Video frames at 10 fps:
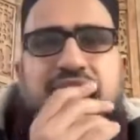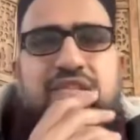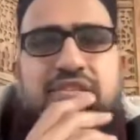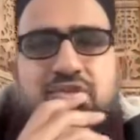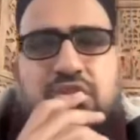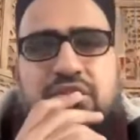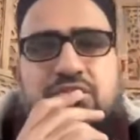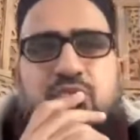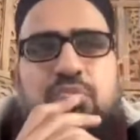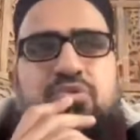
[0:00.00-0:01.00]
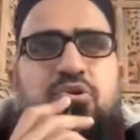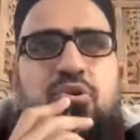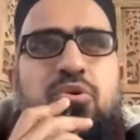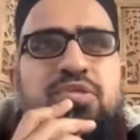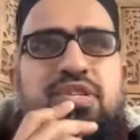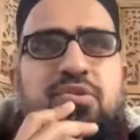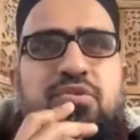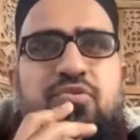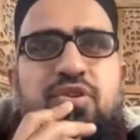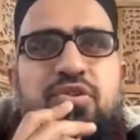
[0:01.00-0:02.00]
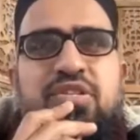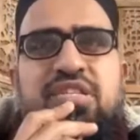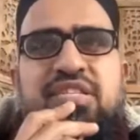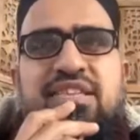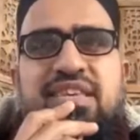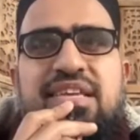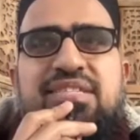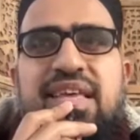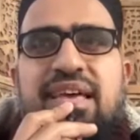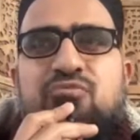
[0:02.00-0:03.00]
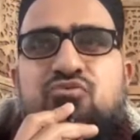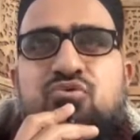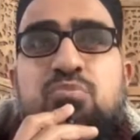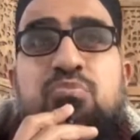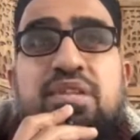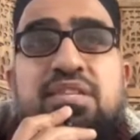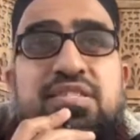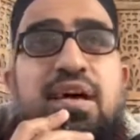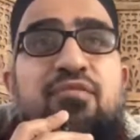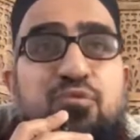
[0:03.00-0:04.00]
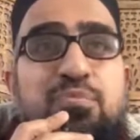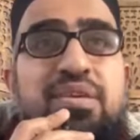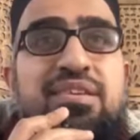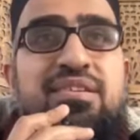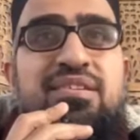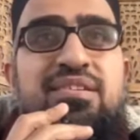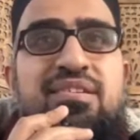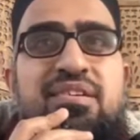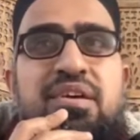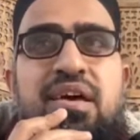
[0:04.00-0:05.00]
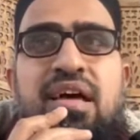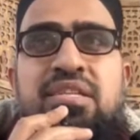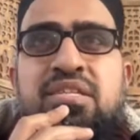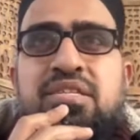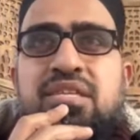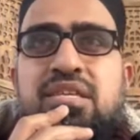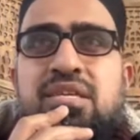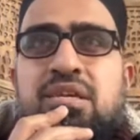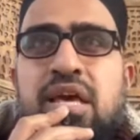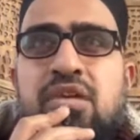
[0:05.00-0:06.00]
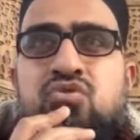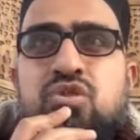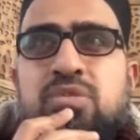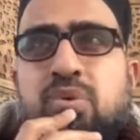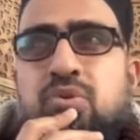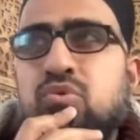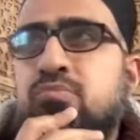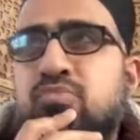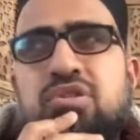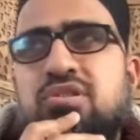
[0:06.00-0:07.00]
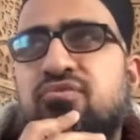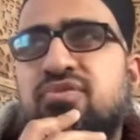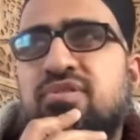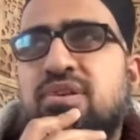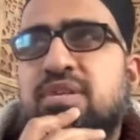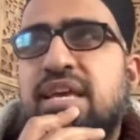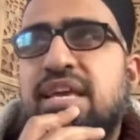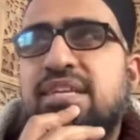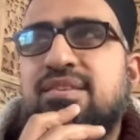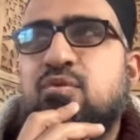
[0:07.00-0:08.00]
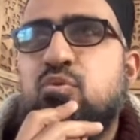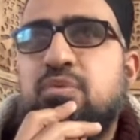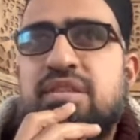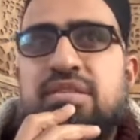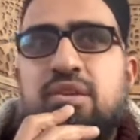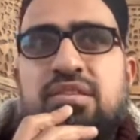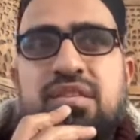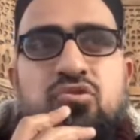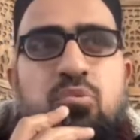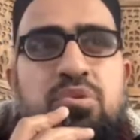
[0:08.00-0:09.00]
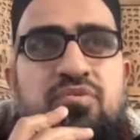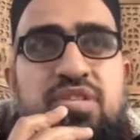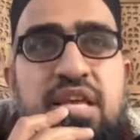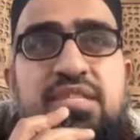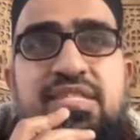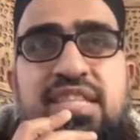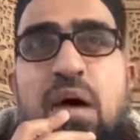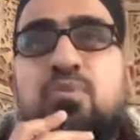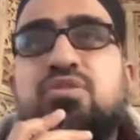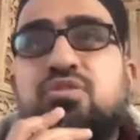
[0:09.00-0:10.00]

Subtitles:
this woman, she calls in on the radio and she says, "Is there room in Islam for me?" And his response was beautiful. Is that, is there room? It's almost like saying Islam